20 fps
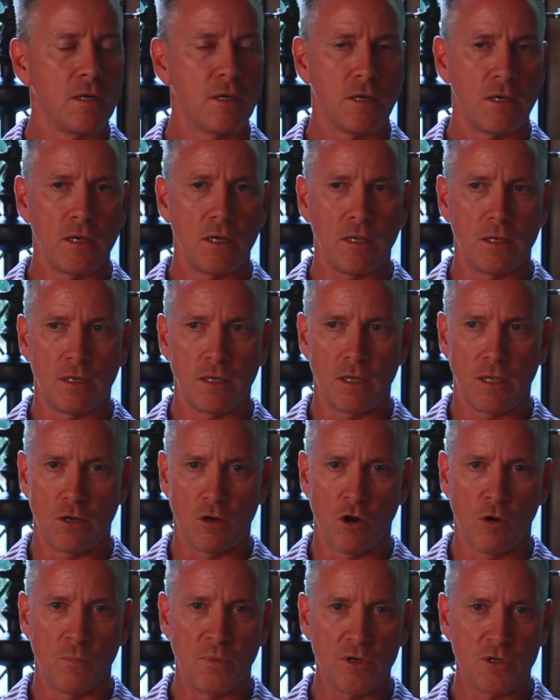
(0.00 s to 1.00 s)

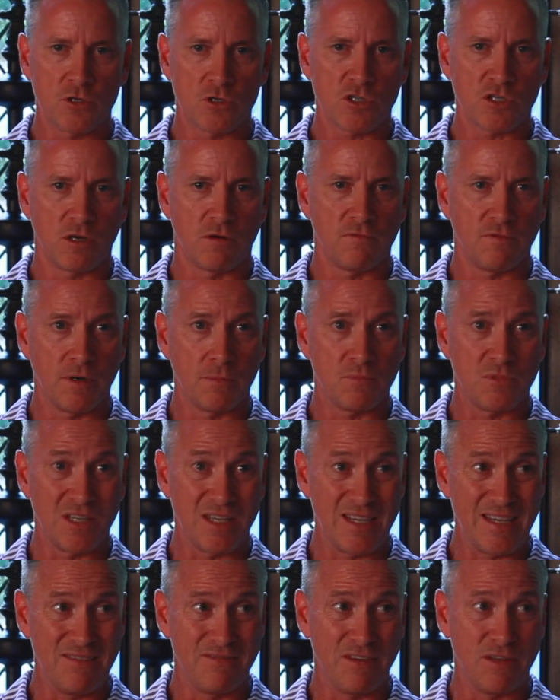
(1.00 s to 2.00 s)
and open yourself
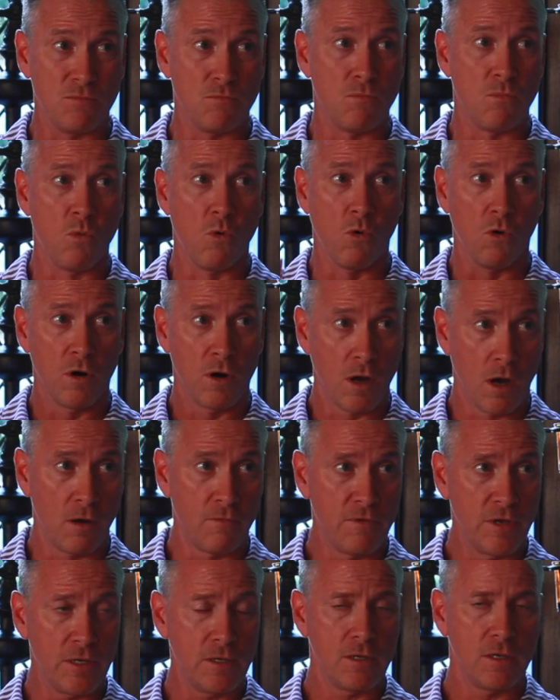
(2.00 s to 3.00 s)
up to even
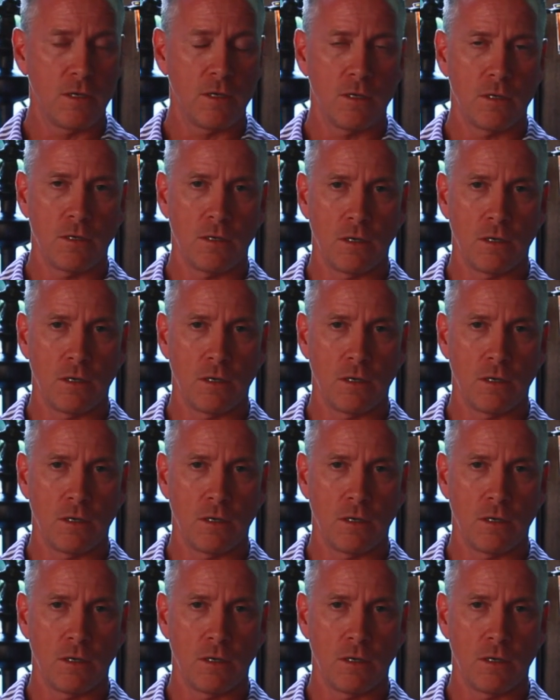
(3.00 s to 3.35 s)
more of it,